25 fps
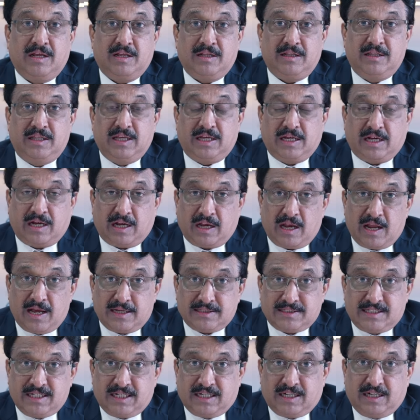The
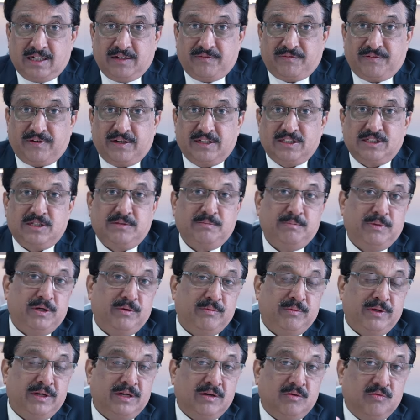classic difference
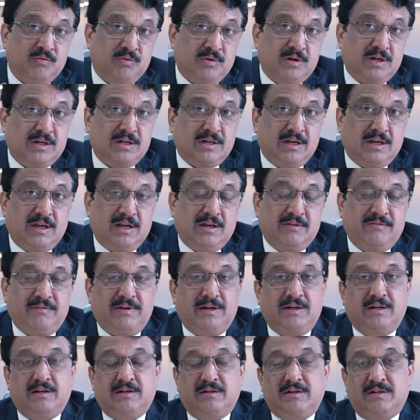between a work life
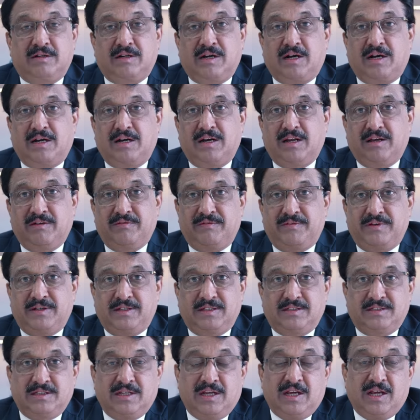and a retired life
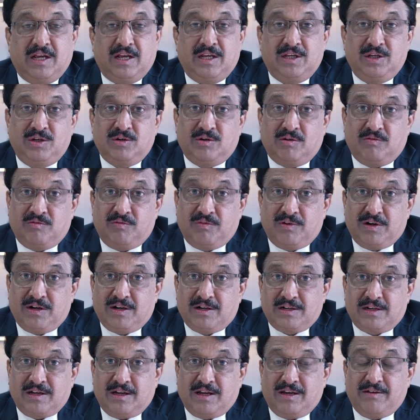is your
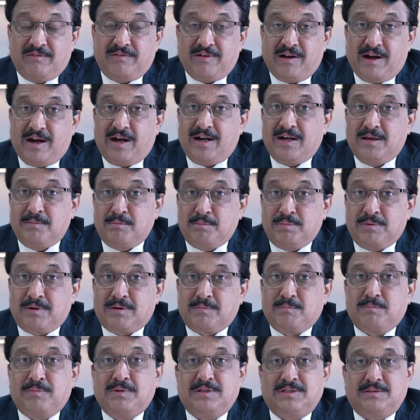work life had a
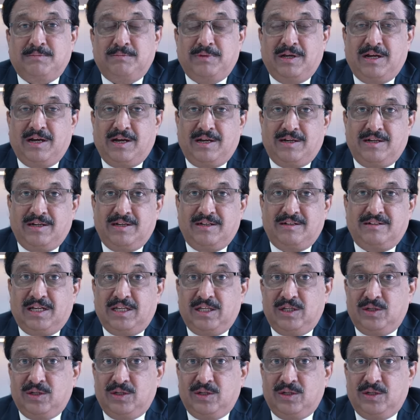purpose behind it.